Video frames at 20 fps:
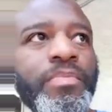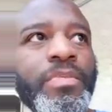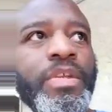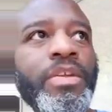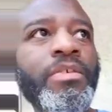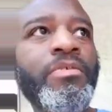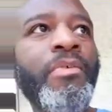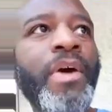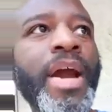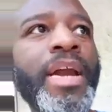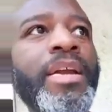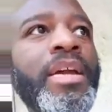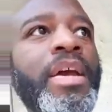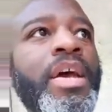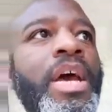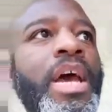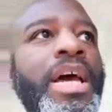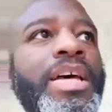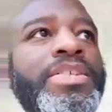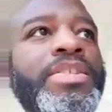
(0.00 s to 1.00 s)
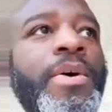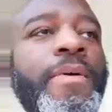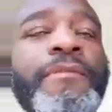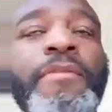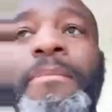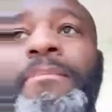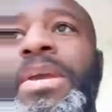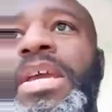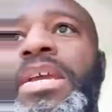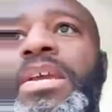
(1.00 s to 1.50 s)
Right. And so for
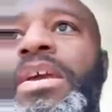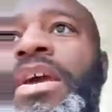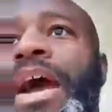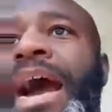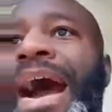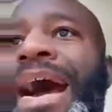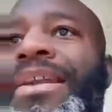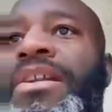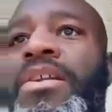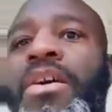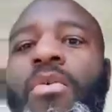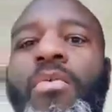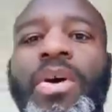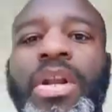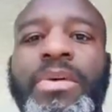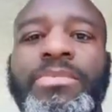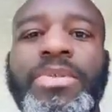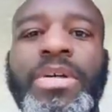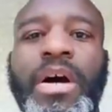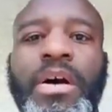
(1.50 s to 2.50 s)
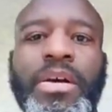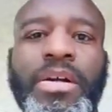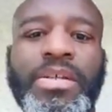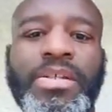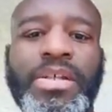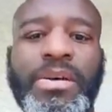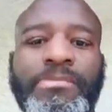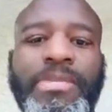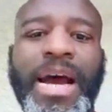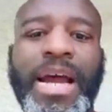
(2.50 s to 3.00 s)
me, I know when I'm talking to
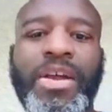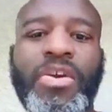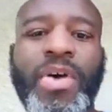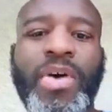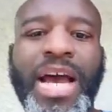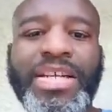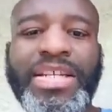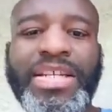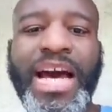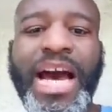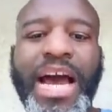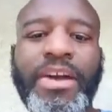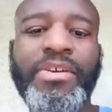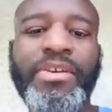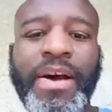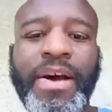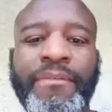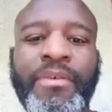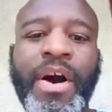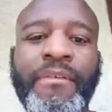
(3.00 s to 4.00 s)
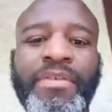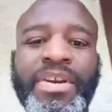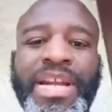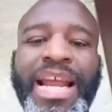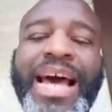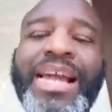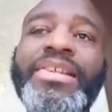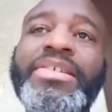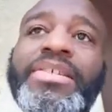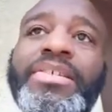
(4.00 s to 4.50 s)
somebody who has a higher level of
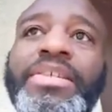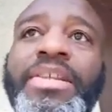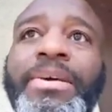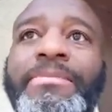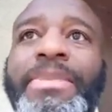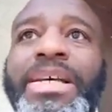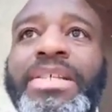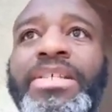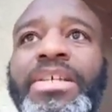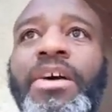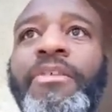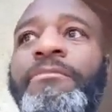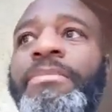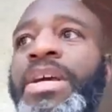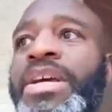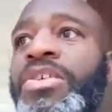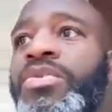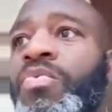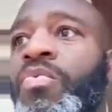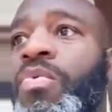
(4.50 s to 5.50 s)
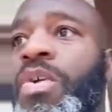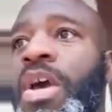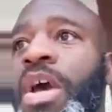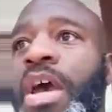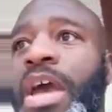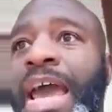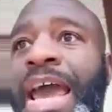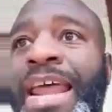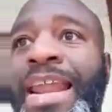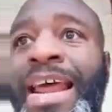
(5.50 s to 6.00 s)
analysis than myself,
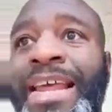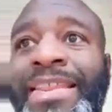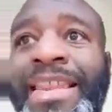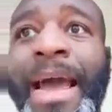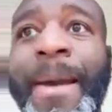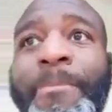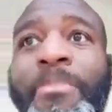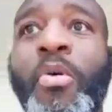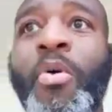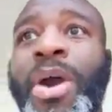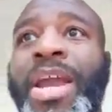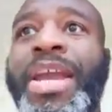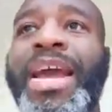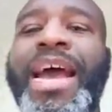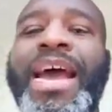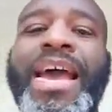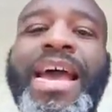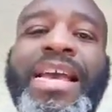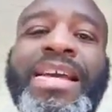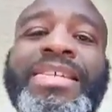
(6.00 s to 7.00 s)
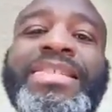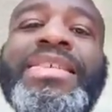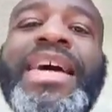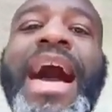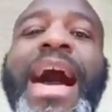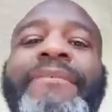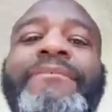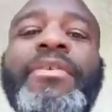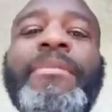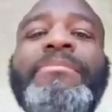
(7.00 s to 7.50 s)
and at that point, it's
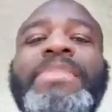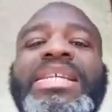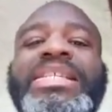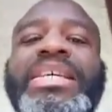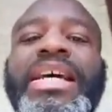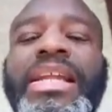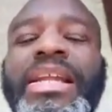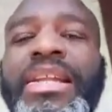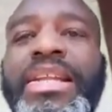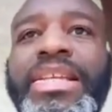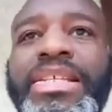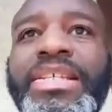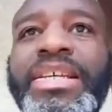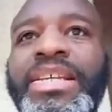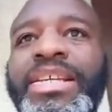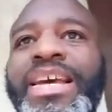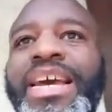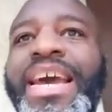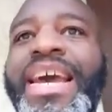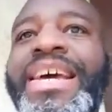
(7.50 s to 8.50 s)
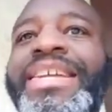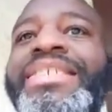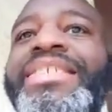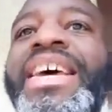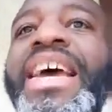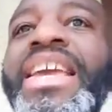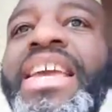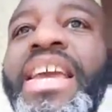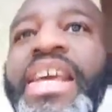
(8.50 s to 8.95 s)
time for me to listen and take in